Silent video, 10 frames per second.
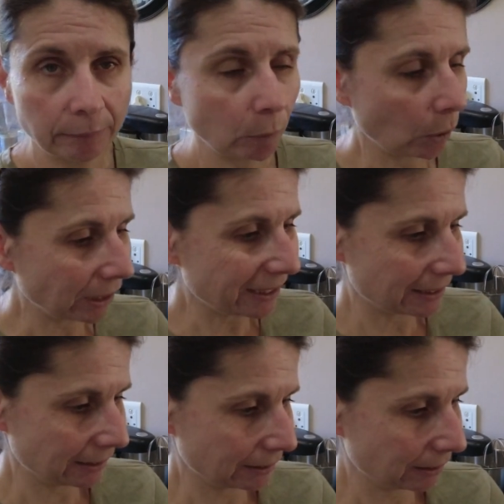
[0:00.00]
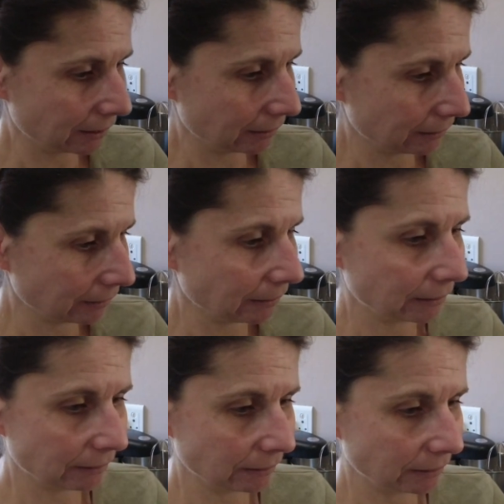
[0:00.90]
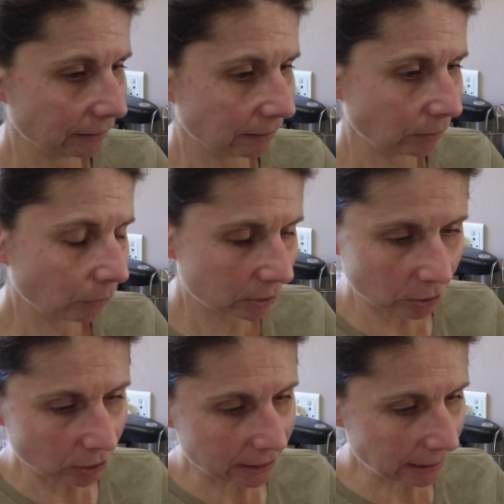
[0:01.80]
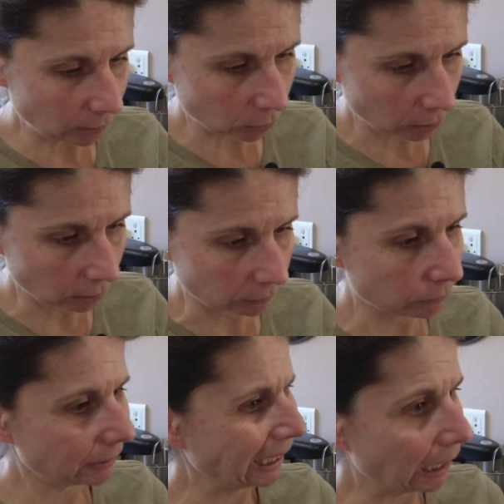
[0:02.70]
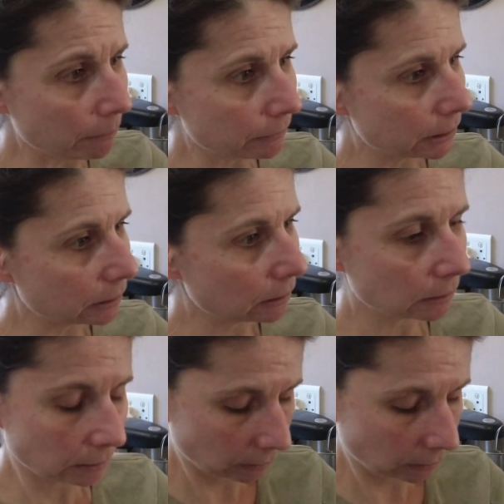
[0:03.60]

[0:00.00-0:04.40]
what is this? It's not a single clove. Clumps?